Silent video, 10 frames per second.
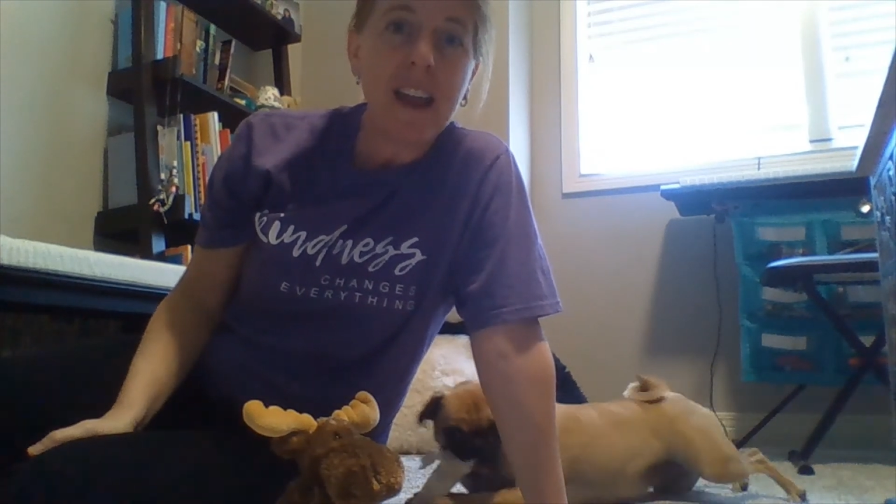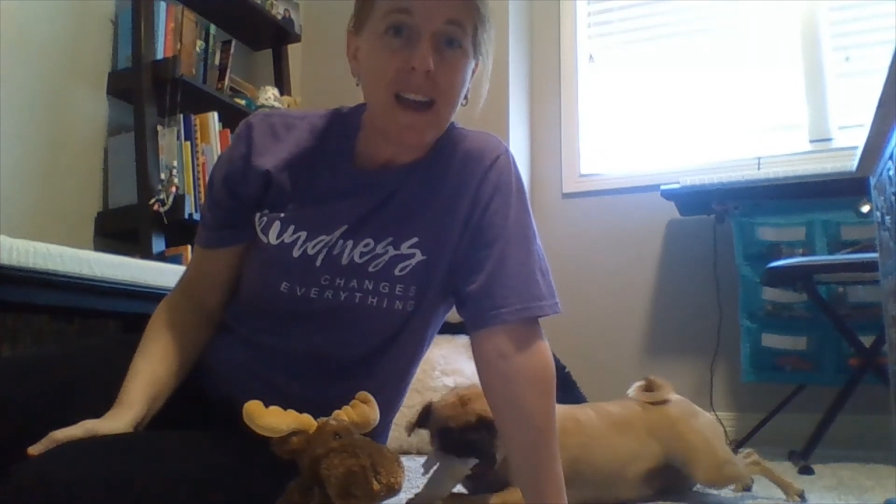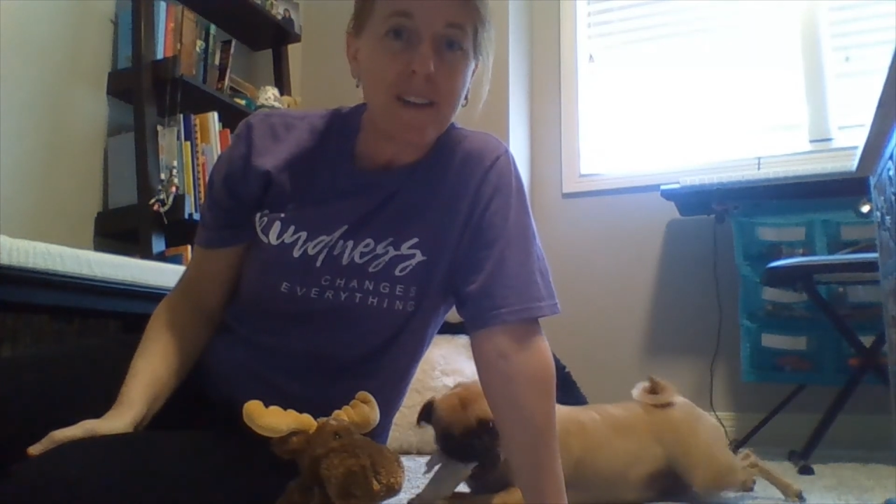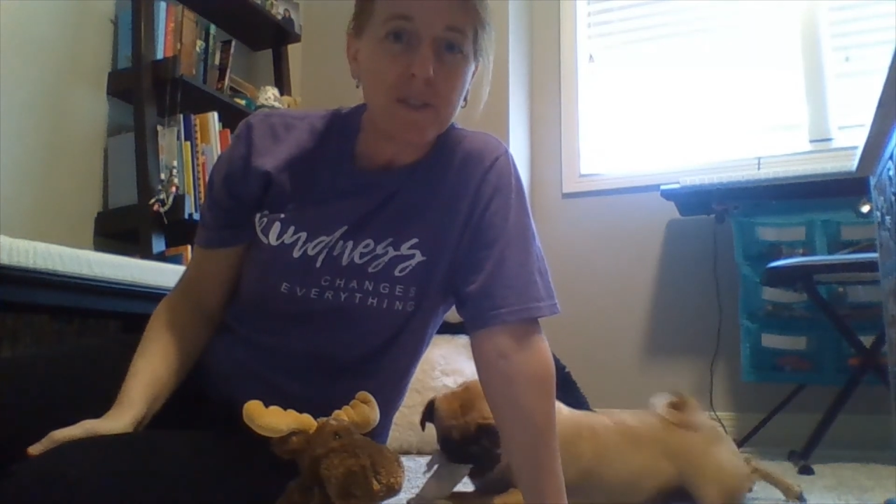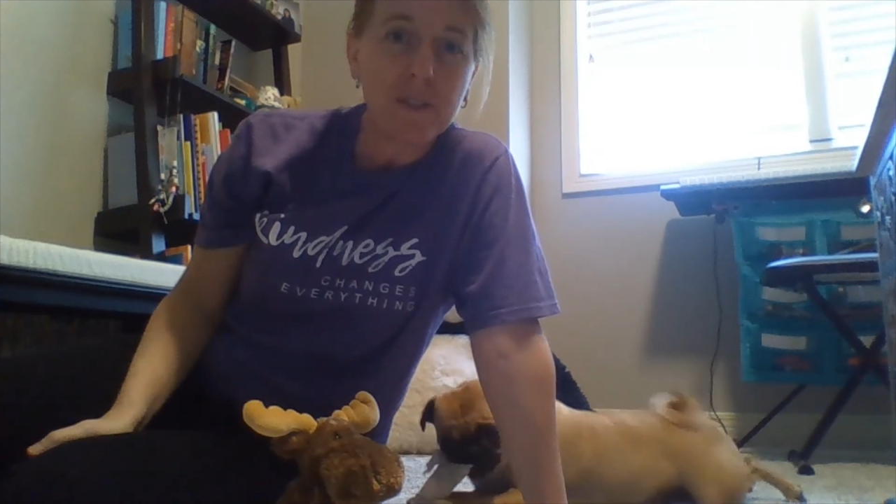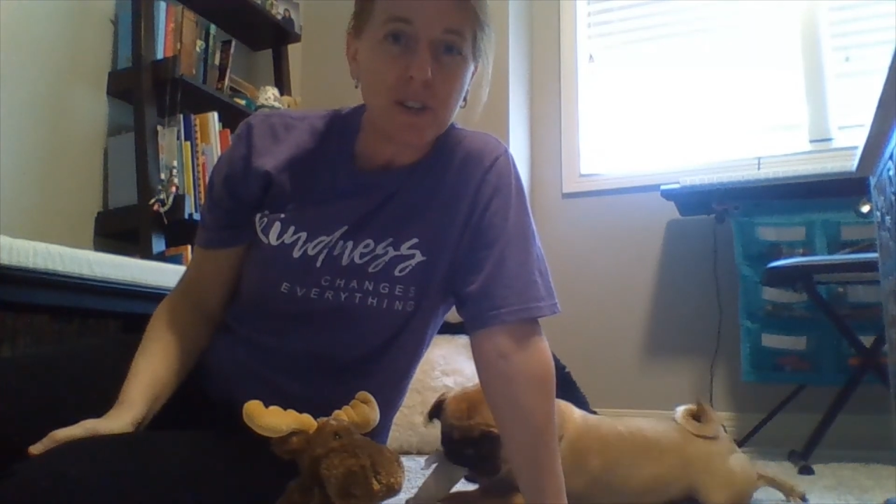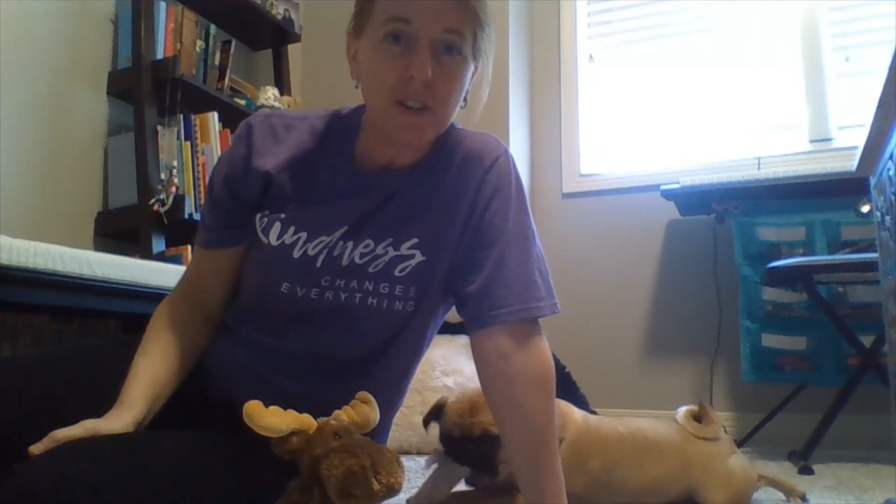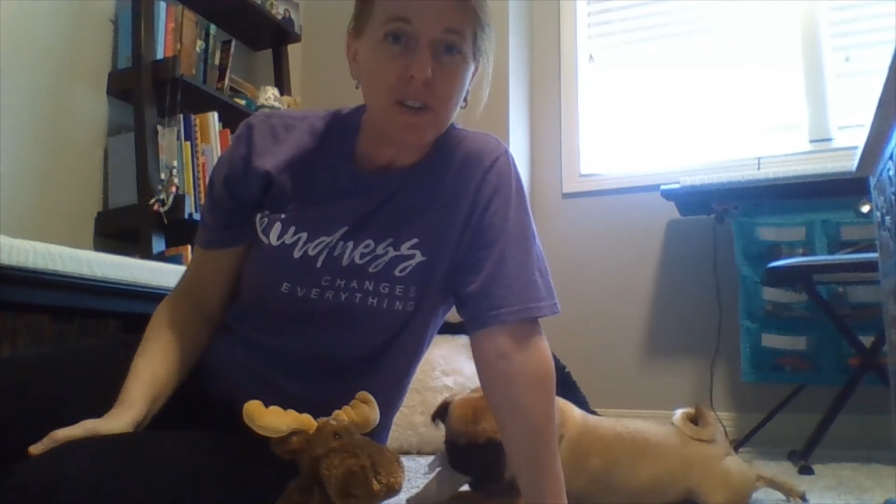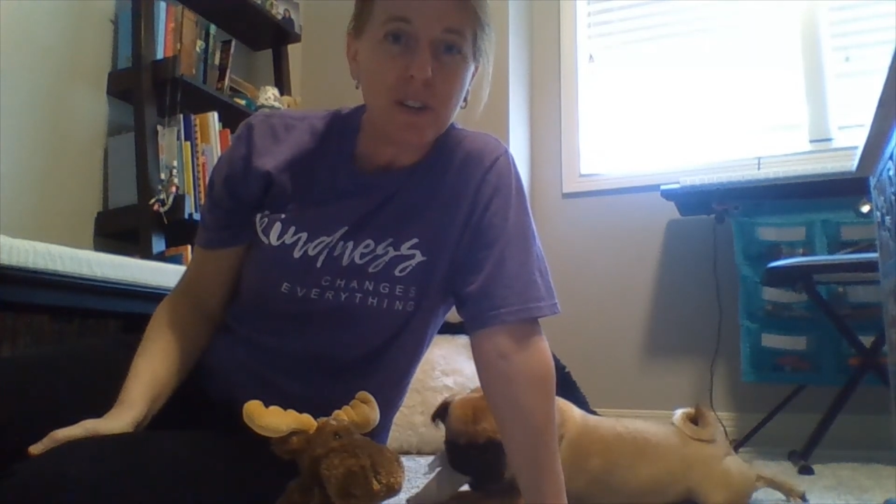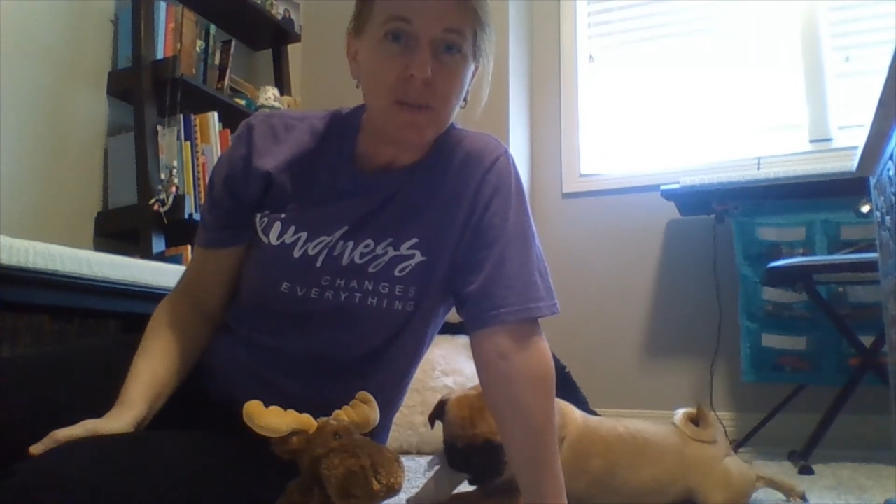after
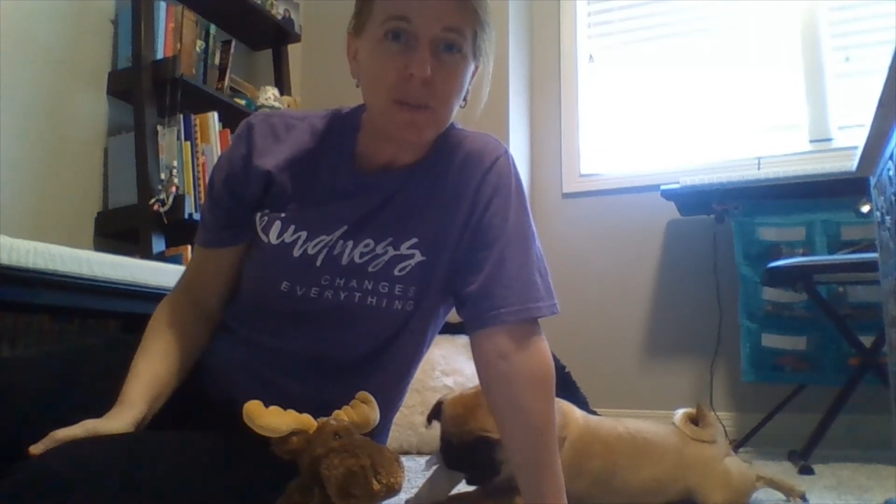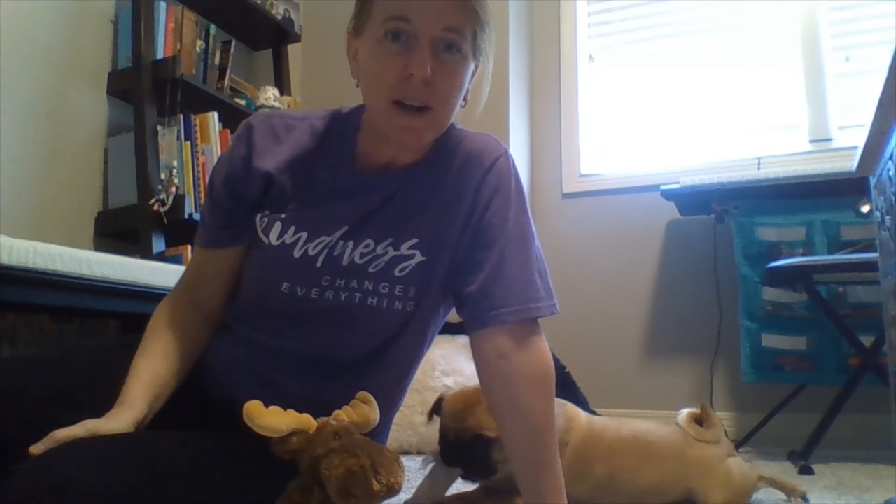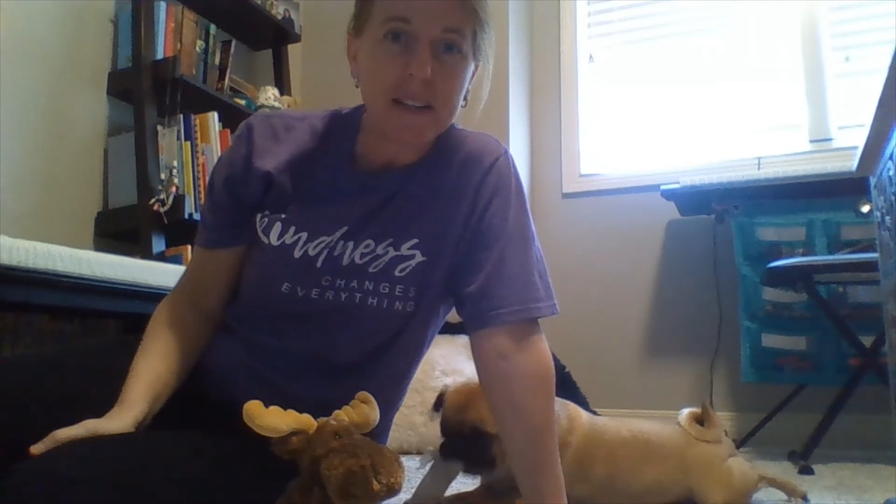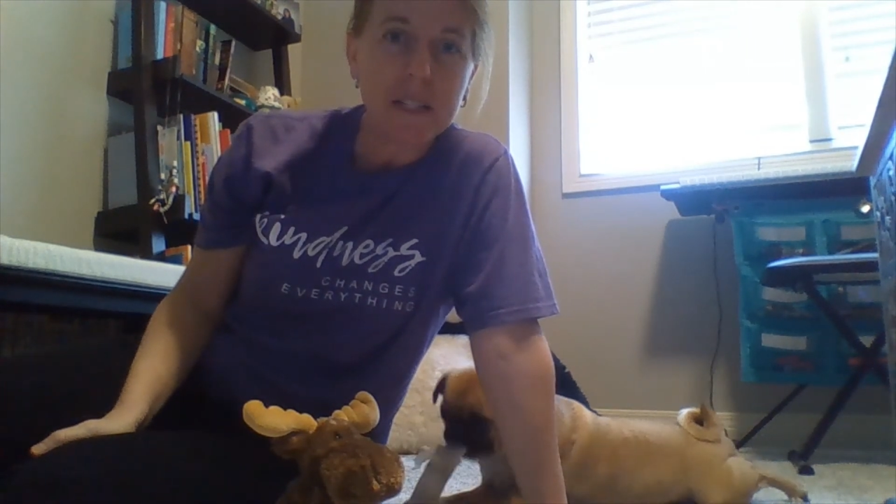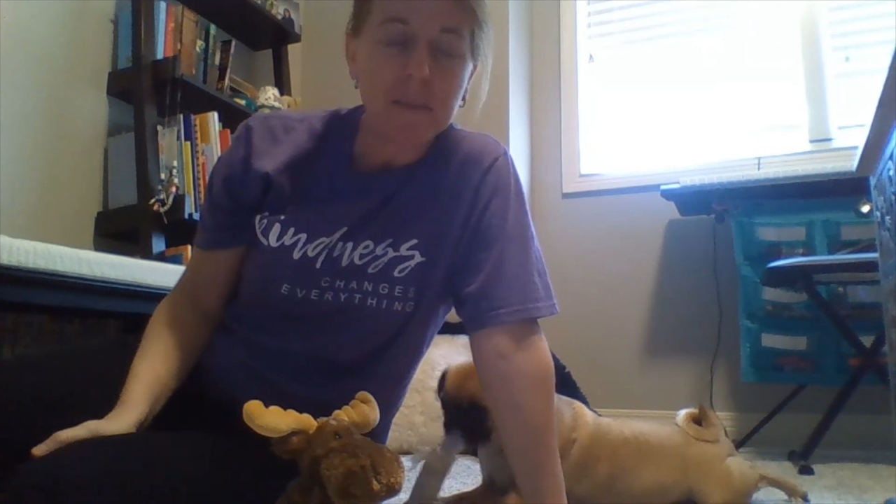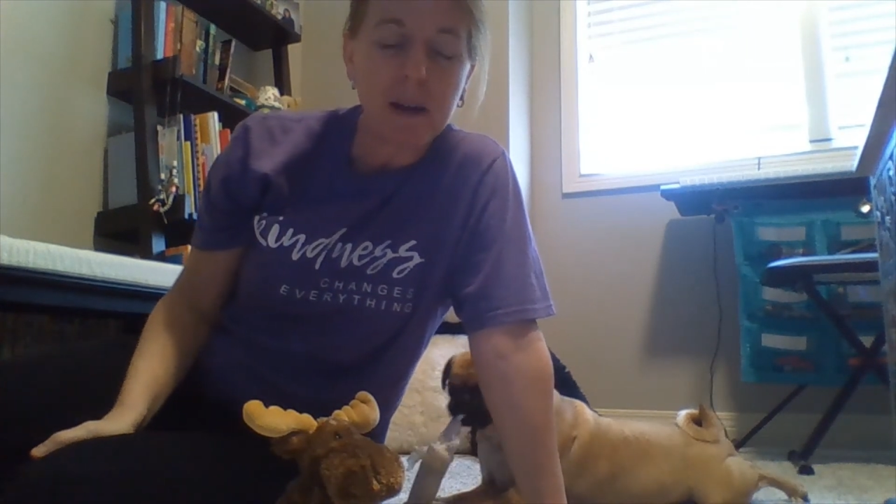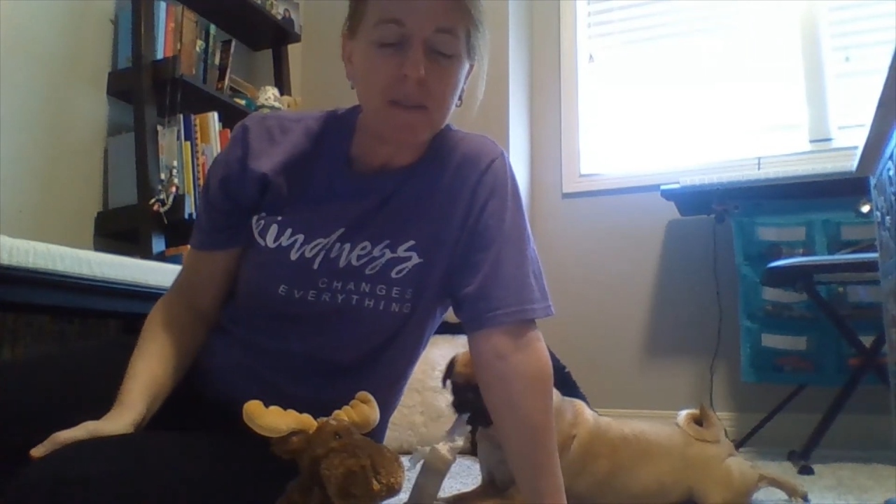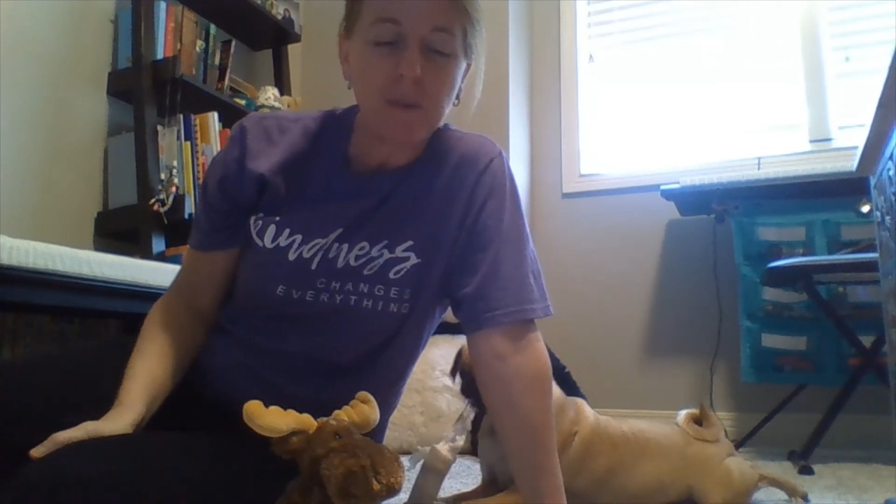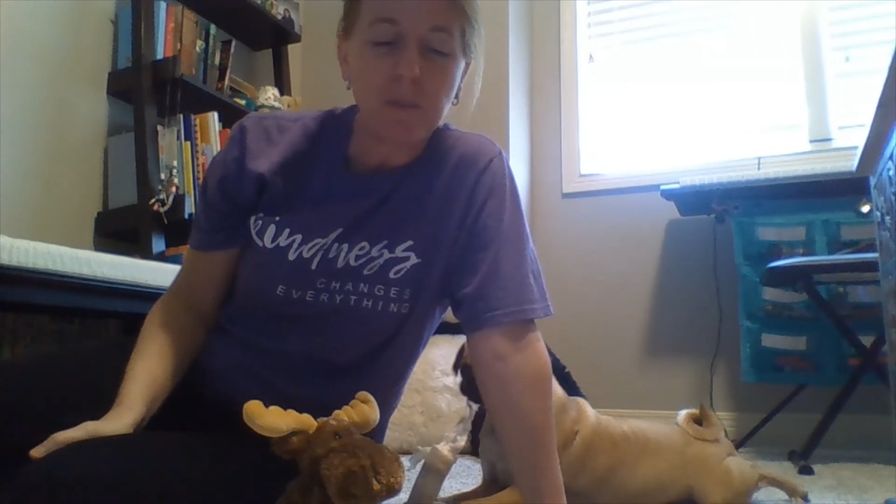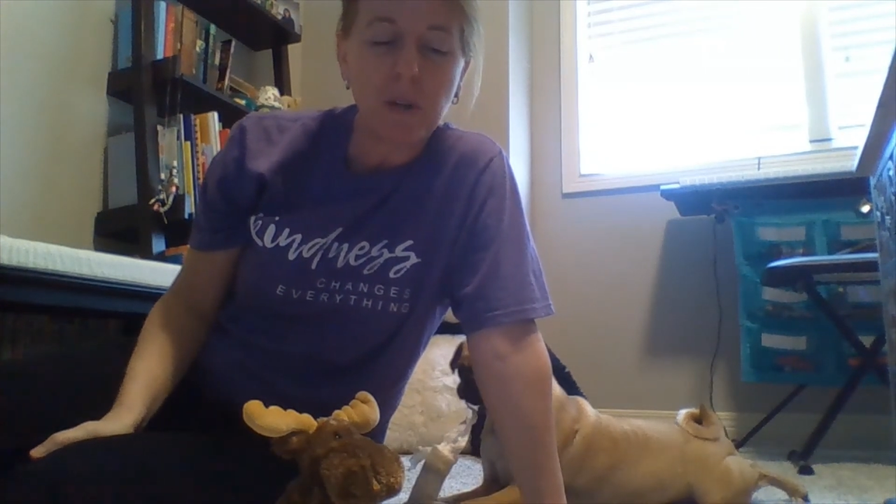you practice
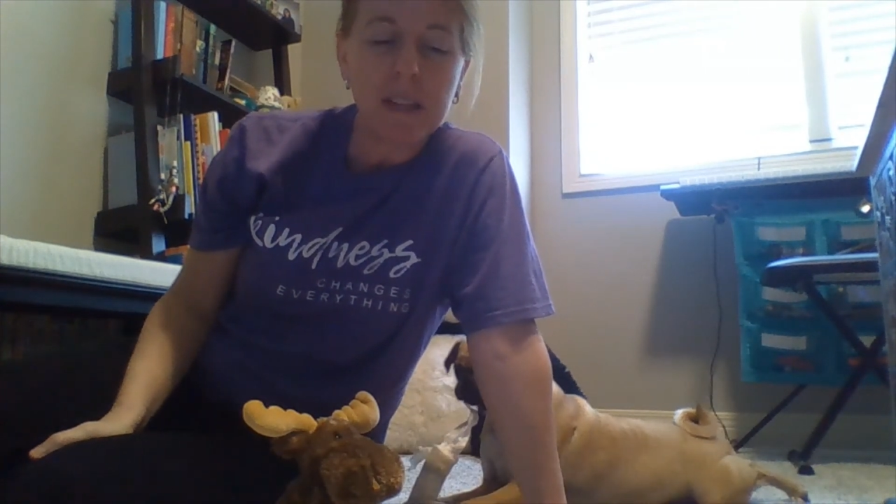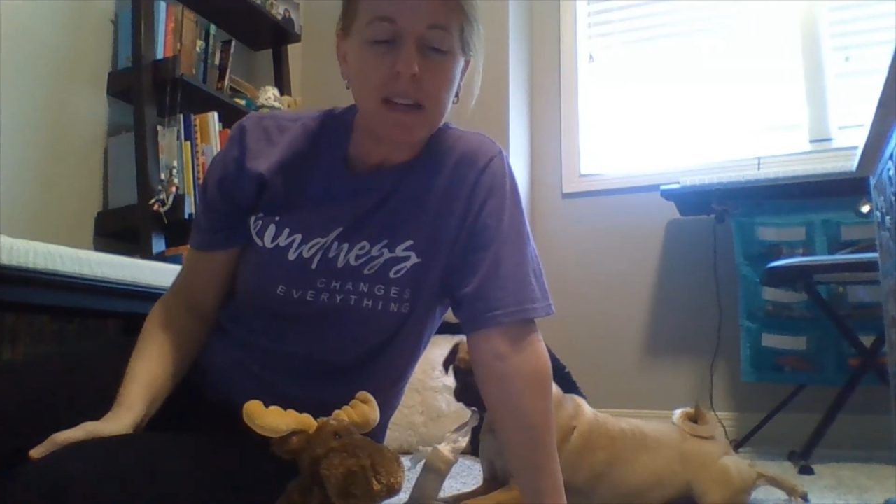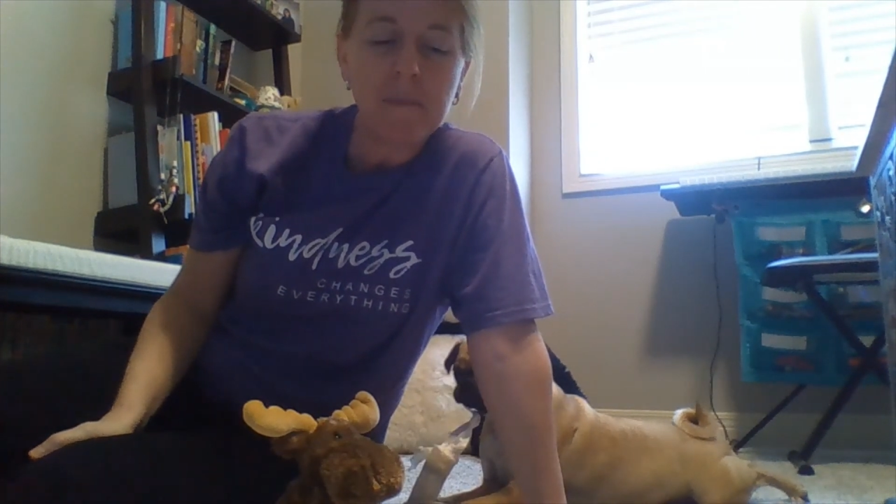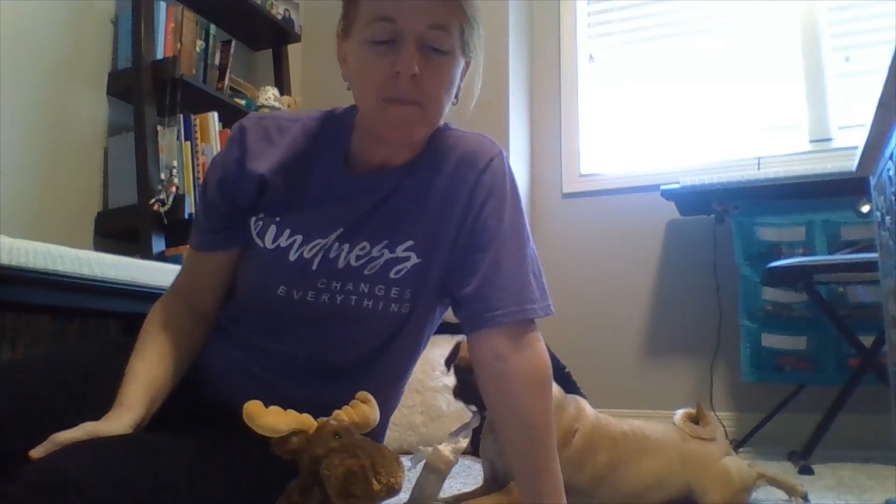mindful breathing,